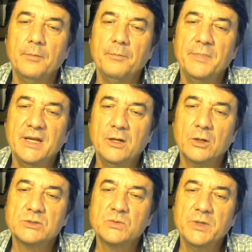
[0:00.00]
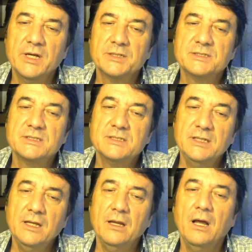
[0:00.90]
because we are
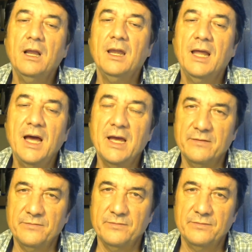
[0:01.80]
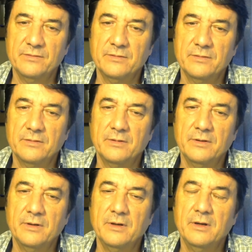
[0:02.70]
still alive.
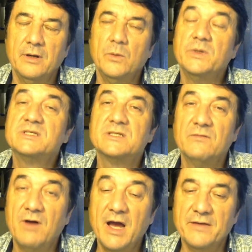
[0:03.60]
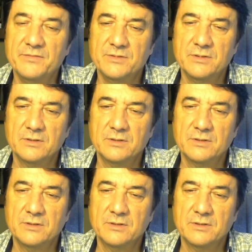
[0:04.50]
We survived.